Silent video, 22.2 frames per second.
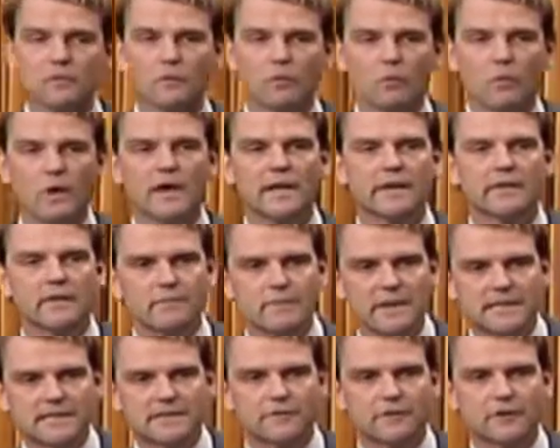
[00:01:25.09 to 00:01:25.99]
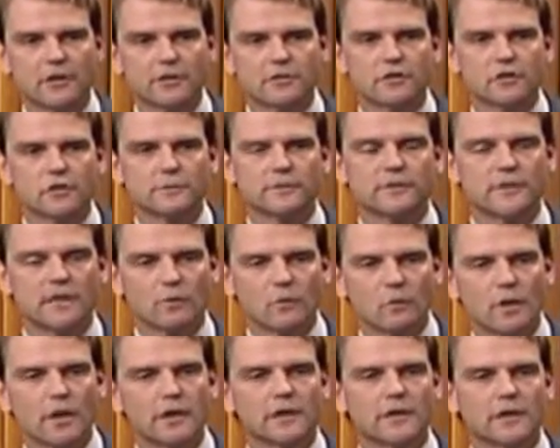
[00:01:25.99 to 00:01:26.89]
wanted the best for our troops and
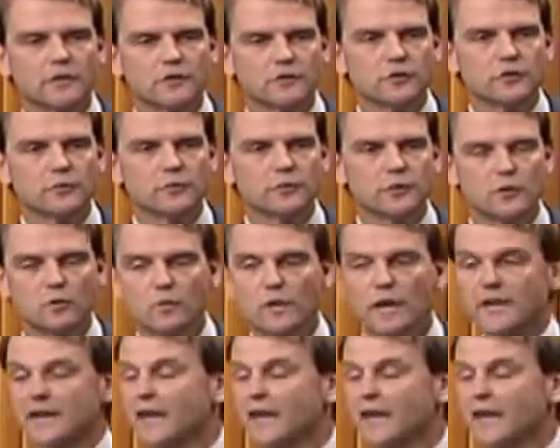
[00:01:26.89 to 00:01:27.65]
wanted our troops to do well.